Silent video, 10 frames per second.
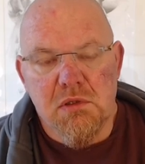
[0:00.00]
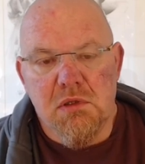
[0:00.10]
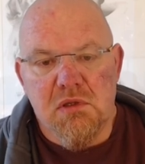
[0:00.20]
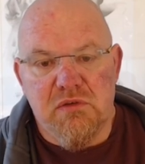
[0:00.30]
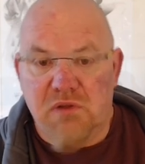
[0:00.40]

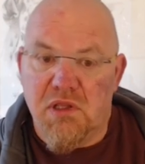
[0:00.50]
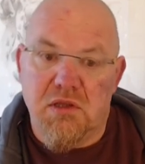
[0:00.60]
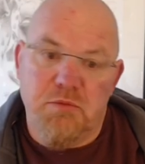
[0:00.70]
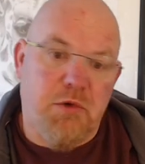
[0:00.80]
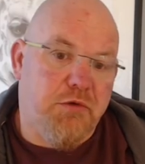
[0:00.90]
So they
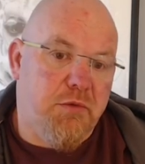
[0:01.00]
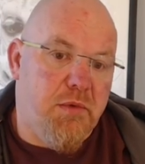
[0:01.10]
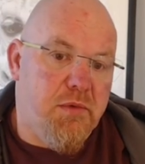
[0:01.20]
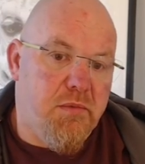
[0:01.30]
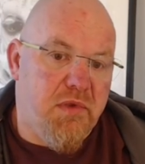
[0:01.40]
could possibly
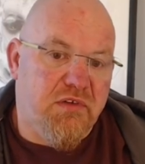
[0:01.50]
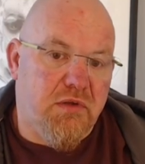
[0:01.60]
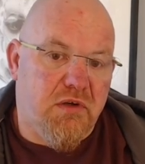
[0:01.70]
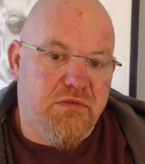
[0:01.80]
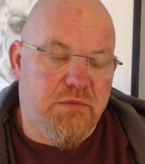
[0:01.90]
be missed
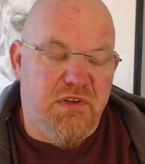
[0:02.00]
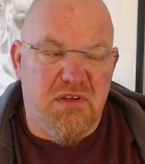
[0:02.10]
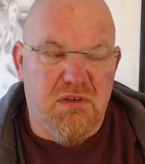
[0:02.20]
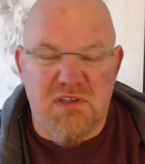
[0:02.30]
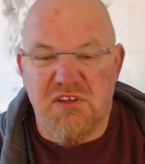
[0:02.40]
off, but they're
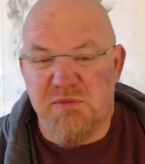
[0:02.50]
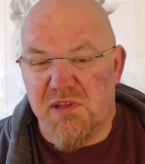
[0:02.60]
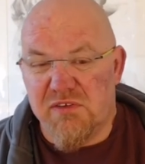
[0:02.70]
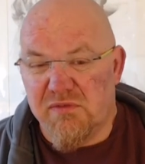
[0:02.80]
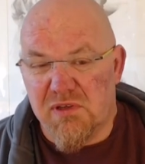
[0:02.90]
not
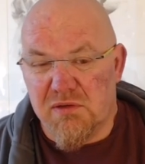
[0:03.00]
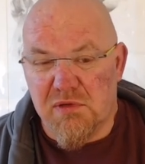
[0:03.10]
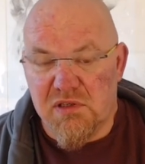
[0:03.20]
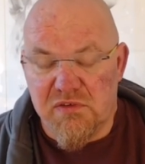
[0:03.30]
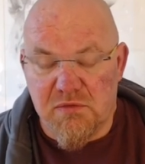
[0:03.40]
expensive
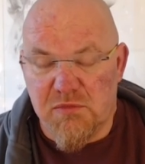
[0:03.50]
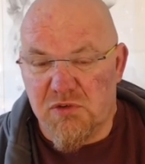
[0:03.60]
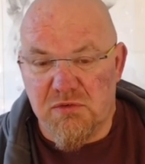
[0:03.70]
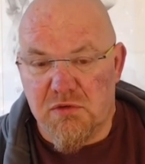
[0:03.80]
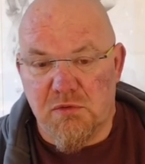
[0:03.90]
anyway, so
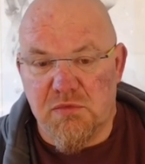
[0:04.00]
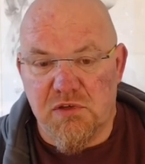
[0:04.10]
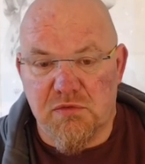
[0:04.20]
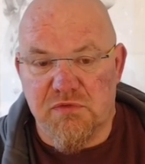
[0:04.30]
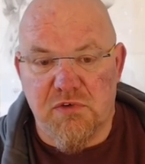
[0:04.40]
most companies
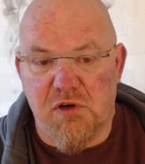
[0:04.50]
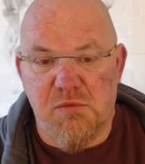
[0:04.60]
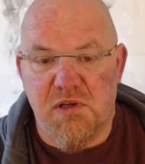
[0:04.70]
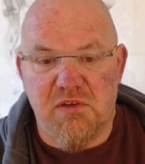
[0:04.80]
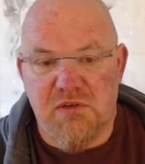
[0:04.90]
will throw them
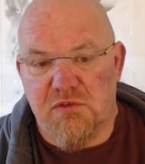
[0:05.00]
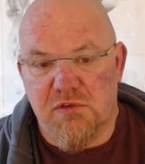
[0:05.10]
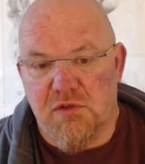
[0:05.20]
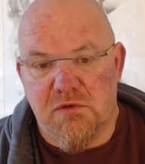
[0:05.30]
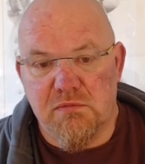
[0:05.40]
in as a
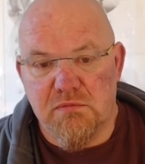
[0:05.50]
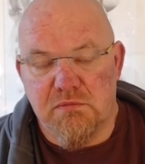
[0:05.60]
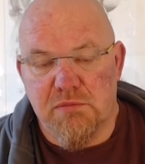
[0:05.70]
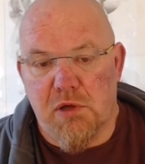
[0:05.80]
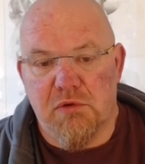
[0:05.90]
sort
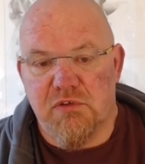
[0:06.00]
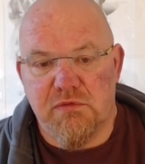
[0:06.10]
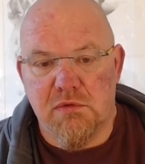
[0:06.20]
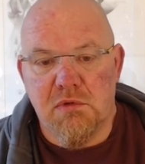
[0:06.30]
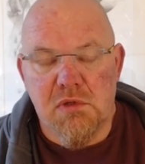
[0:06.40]
of bonus.
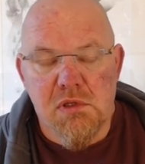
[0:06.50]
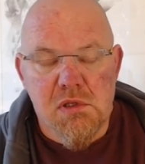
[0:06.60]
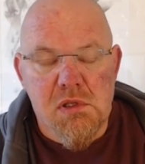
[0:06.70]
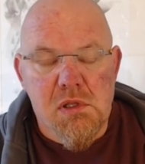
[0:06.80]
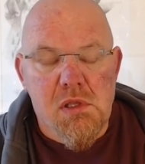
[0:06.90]

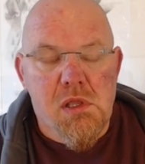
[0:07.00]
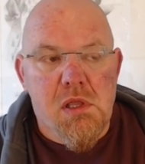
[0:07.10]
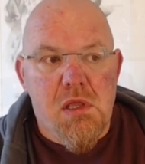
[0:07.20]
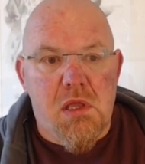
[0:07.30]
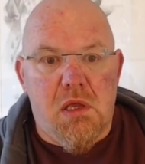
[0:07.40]

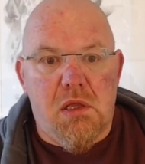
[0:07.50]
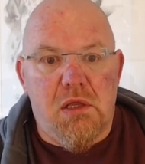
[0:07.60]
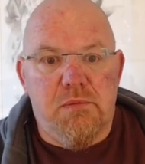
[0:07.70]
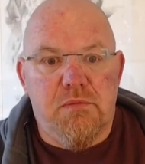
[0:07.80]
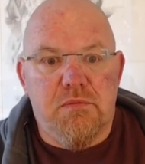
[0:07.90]

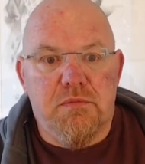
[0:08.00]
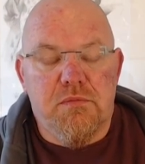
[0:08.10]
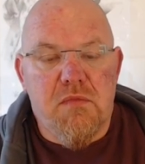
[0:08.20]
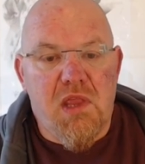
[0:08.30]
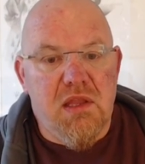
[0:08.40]
And
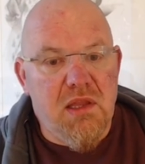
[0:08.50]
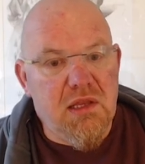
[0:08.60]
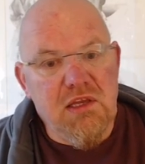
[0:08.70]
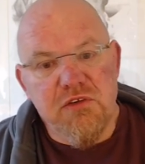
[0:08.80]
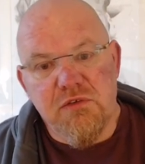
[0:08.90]
that
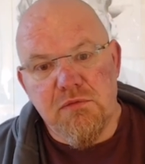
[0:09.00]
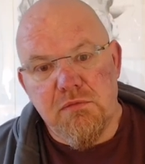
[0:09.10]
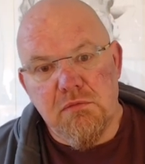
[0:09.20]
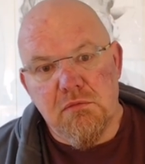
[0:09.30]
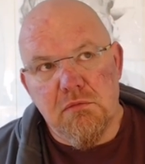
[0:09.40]
is
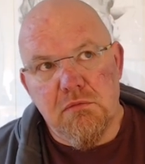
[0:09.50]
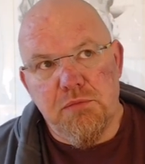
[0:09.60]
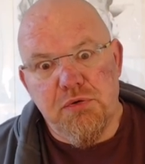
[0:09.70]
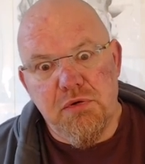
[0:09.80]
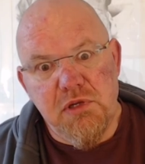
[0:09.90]

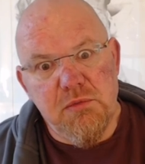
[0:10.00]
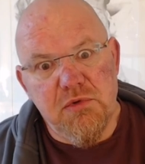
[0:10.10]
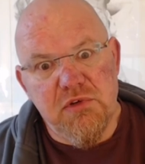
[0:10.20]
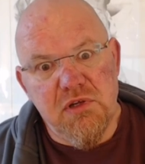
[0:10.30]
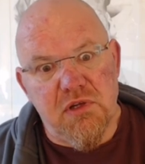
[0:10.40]
pretty
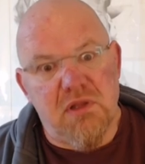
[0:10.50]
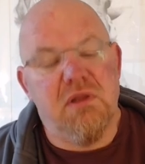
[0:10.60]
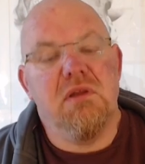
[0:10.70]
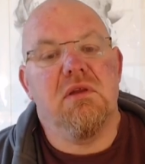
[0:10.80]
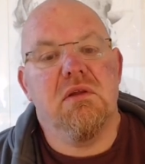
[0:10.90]
much it, I think.